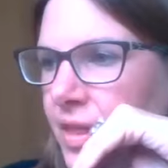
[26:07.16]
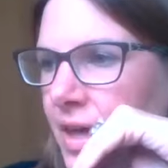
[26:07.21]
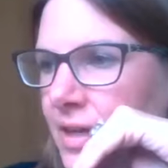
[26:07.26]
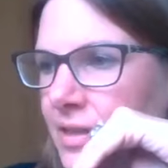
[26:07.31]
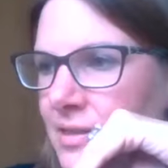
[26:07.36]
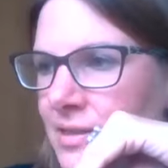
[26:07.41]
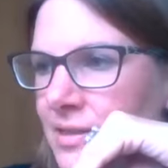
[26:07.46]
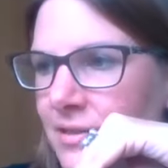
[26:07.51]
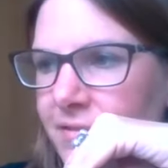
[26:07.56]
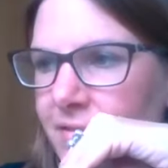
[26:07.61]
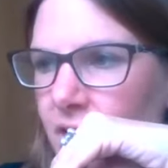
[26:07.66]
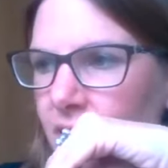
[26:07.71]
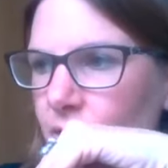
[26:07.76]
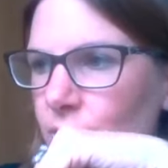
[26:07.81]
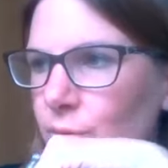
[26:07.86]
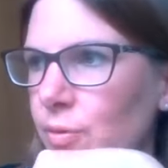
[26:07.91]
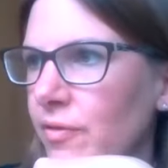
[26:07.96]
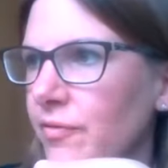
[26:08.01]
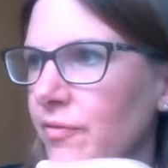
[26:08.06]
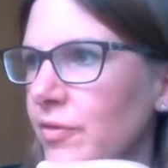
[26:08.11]
So that's the
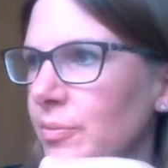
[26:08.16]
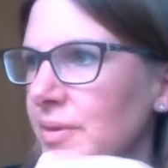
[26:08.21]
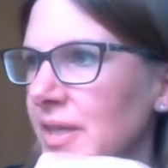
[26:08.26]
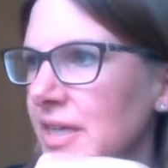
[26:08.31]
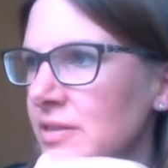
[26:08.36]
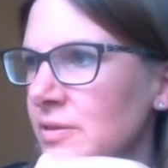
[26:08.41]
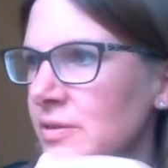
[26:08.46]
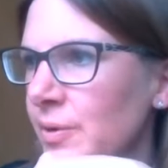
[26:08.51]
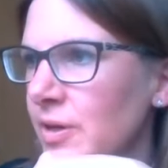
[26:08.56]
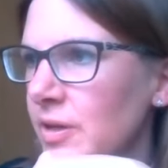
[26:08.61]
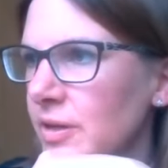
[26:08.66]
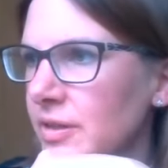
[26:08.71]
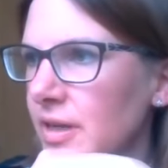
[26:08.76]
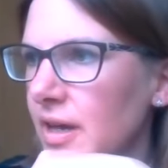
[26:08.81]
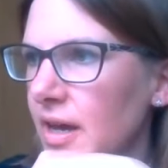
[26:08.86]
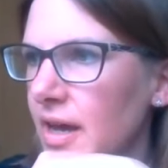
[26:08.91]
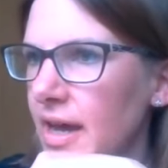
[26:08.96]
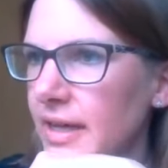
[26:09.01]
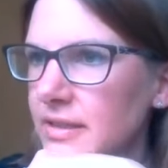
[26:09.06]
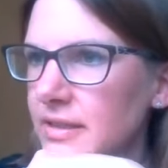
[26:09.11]
final one from this
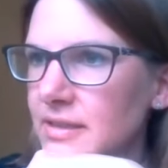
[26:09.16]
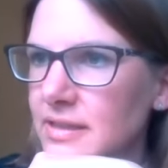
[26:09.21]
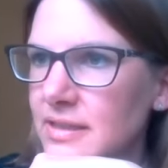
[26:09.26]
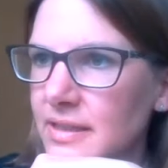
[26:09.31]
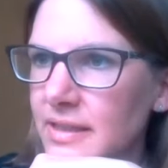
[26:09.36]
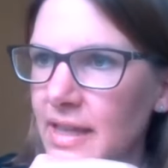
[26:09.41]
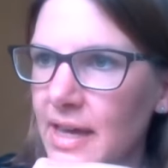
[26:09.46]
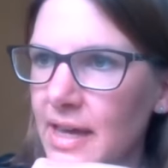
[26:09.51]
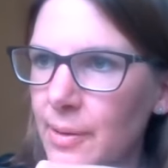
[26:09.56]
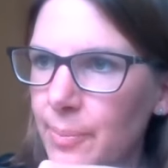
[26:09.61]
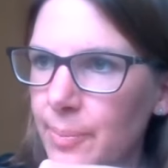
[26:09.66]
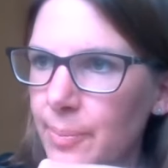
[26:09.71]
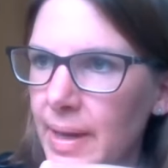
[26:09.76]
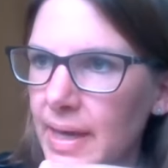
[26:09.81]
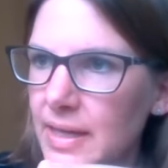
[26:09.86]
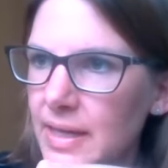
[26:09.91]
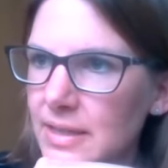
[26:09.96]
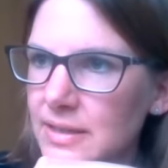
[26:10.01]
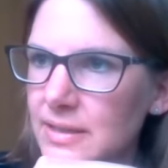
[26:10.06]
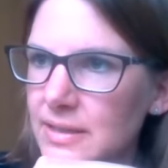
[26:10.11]
one, and that
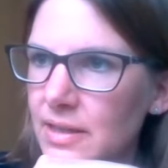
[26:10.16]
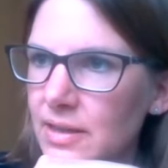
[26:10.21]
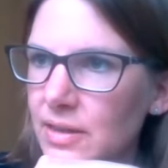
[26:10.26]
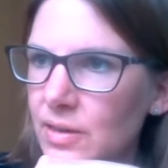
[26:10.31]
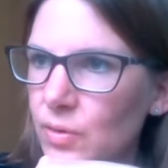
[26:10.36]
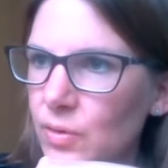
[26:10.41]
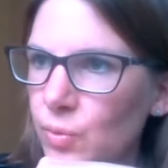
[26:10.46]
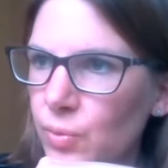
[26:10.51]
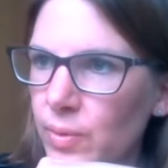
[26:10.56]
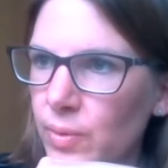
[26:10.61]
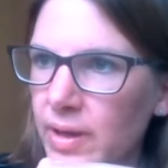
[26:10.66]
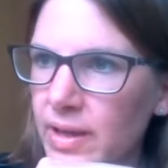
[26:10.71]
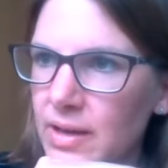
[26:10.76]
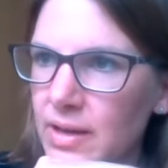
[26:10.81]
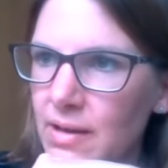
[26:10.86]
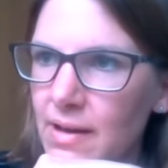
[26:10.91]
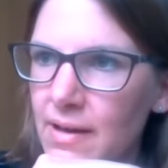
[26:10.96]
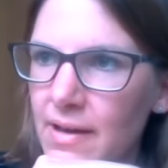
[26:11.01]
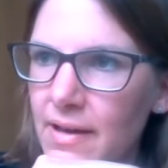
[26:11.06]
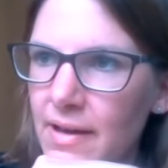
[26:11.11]
makes the
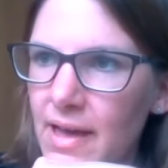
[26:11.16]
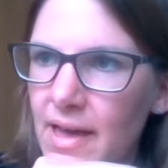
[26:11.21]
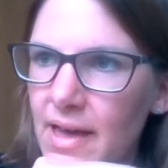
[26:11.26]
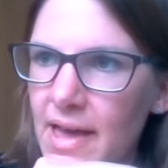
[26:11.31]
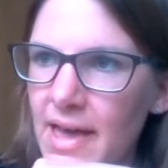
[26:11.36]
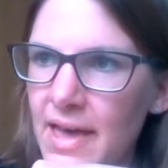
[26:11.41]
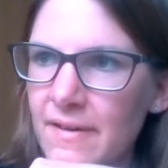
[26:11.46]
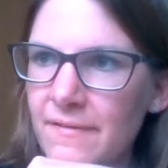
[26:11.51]
winner